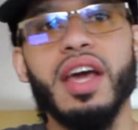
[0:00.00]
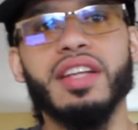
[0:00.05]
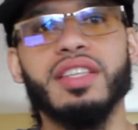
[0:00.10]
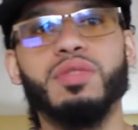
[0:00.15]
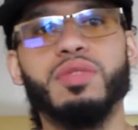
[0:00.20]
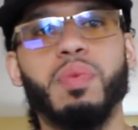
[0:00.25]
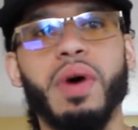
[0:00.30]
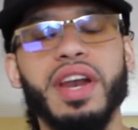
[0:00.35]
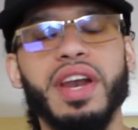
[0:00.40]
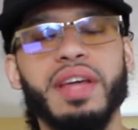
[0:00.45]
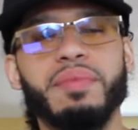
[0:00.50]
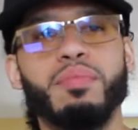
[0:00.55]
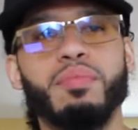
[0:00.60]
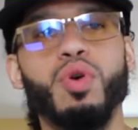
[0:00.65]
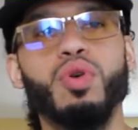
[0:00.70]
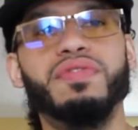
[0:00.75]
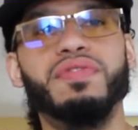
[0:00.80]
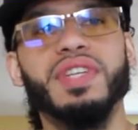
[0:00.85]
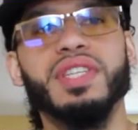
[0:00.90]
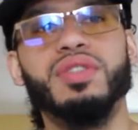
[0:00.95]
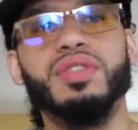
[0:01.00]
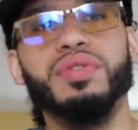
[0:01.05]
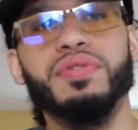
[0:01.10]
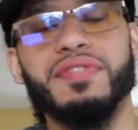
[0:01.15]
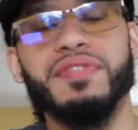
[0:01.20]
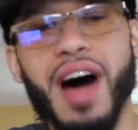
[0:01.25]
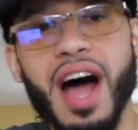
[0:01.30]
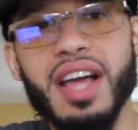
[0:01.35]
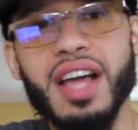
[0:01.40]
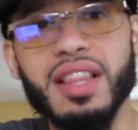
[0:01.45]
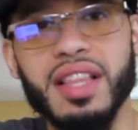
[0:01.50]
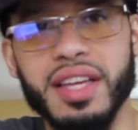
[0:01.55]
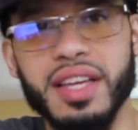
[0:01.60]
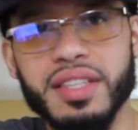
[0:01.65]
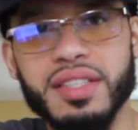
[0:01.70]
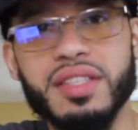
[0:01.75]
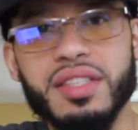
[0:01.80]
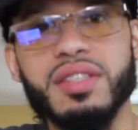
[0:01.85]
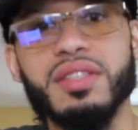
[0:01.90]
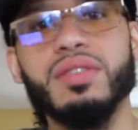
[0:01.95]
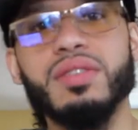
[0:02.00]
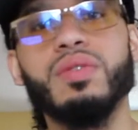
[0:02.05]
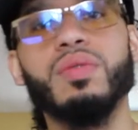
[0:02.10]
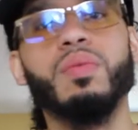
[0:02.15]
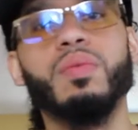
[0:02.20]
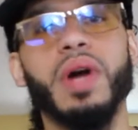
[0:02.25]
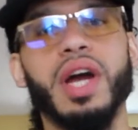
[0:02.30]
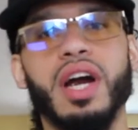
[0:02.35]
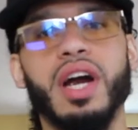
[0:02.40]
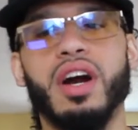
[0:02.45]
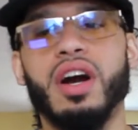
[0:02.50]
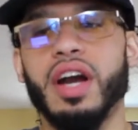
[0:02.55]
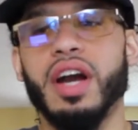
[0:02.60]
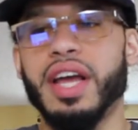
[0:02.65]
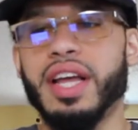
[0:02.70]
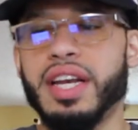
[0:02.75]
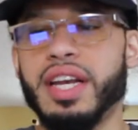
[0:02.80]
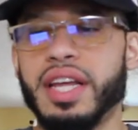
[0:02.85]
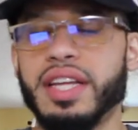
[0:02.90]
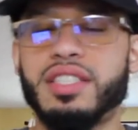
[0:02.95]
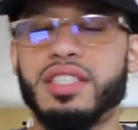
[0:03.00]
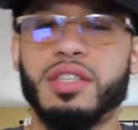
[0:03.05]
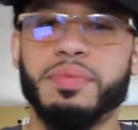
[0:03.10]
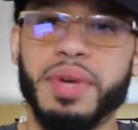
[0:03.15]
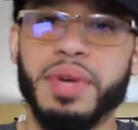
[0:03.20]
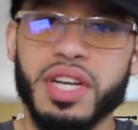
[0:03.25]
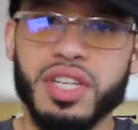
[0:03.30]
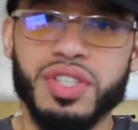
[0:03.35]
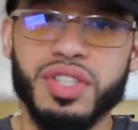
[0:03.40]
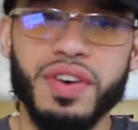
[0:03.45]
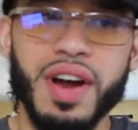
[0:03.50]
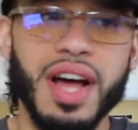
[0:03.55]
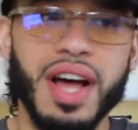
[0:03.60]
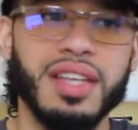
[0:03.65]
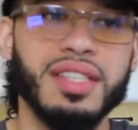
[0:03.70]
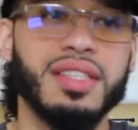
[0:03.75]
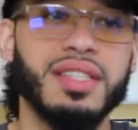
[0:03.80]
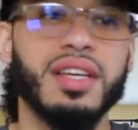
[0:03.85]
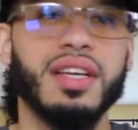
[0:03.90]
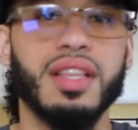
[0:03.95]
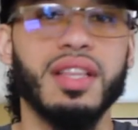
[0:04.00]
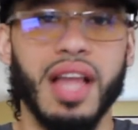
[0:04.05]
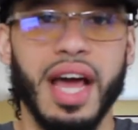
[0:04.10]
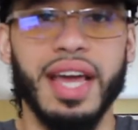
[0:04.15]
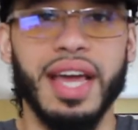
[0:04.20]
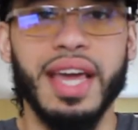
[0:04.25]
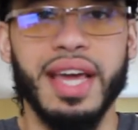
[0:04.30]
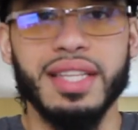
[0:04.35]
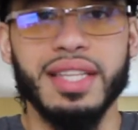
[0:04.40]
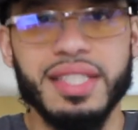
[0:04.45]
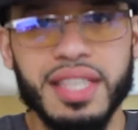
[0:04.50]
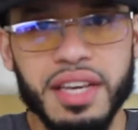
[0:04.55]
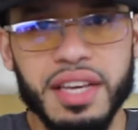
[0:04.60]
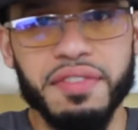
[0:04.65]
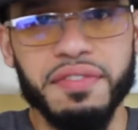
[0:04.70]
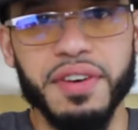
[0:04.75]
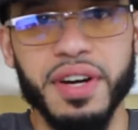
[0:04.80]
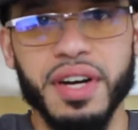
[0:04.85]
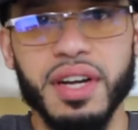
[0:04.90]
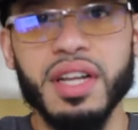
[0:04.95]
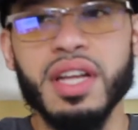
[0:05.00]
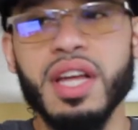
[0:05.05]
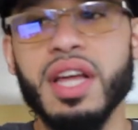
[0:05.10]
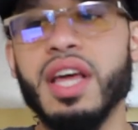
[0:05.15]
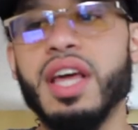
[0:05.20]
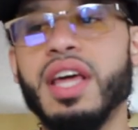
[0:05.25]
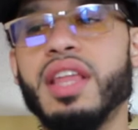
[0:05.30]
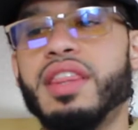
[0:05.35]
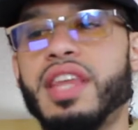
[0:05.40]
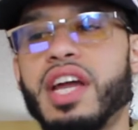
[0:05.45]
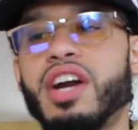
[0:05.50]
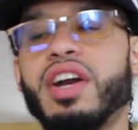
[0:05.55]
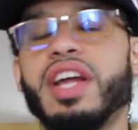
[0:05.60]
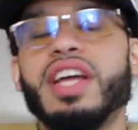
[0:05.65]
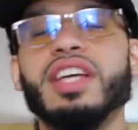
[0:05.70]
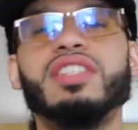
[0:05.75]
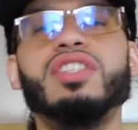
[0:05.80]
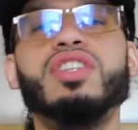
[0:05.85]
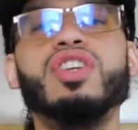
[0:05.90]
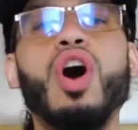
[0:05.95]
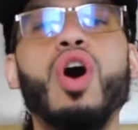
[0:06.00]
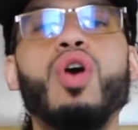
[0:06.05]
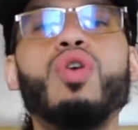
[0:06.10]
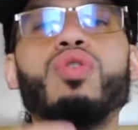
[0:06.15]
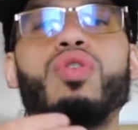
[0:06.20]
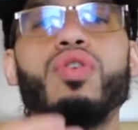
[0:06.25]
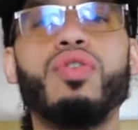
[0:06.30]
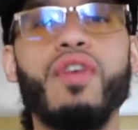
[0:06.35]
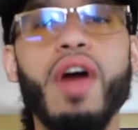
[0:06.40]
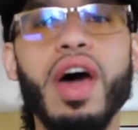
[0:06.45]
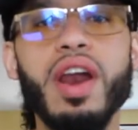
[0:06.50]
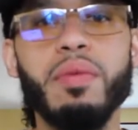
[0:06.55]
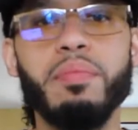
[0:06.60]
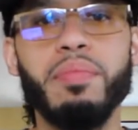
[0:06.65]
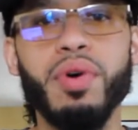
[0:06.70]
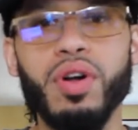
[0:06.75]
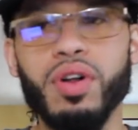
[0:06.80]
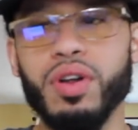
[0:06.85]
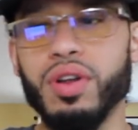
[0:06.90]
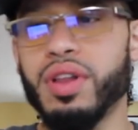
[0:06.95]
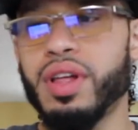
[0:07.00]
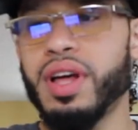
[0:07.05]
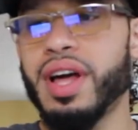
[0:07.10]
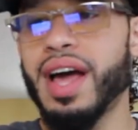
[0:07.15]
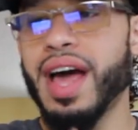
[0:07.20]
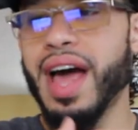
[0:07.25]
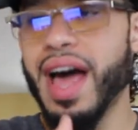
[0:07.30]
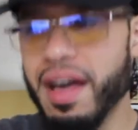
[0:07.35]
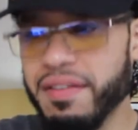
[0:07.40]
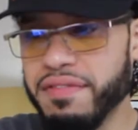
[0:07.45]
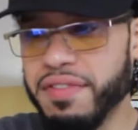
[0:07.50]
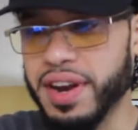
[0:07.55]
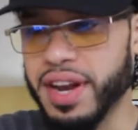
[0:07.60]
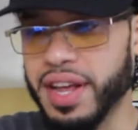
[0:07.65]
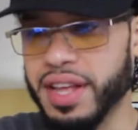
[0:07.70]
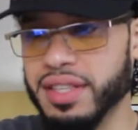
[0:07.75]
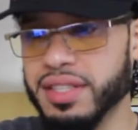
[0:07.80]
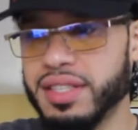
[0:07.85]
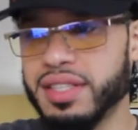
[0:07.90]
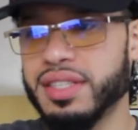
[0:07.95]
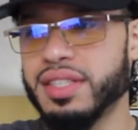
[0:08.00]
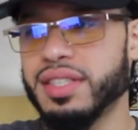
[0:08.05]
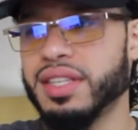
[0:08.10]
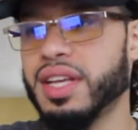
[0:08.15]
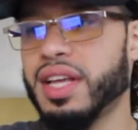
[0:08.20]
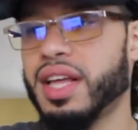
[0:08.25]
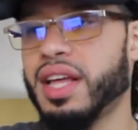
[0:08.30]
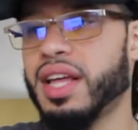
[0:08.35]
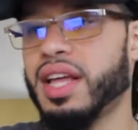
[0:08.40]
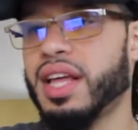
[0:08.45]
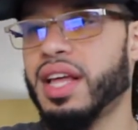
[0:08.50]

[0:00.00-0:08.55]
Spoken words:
It's when it moves into violence where it needs to be addressed, like Antifa. There is no credible evidence.